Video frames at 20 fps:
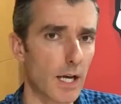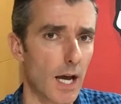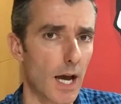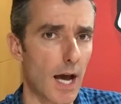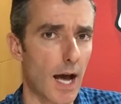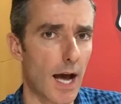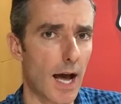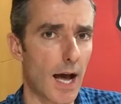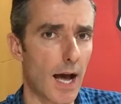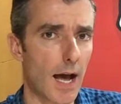
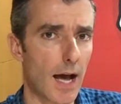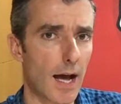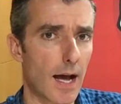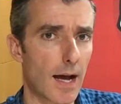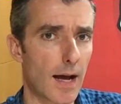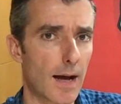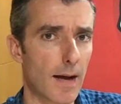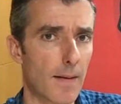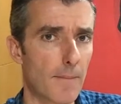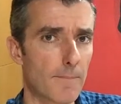
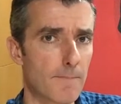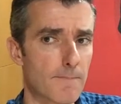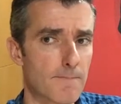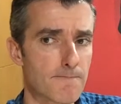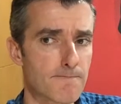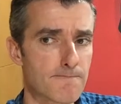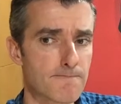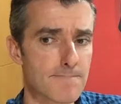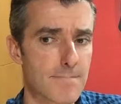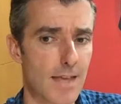
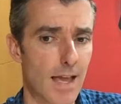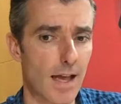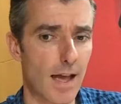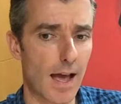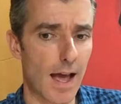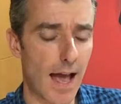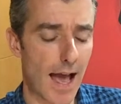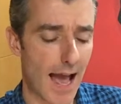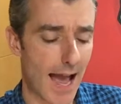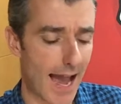
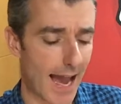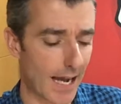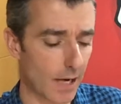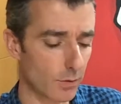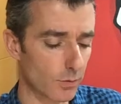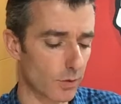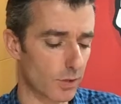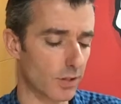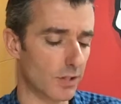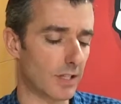How
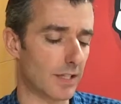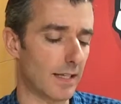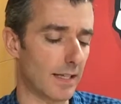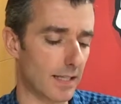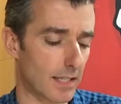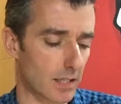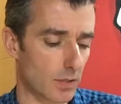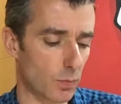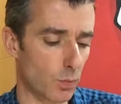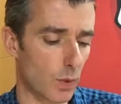does
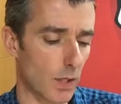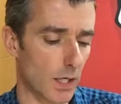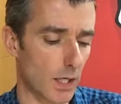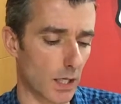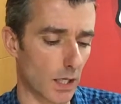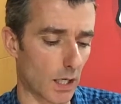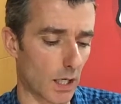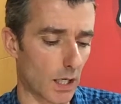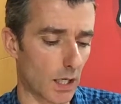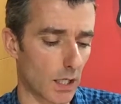this
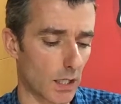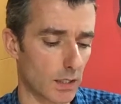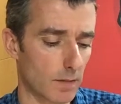work?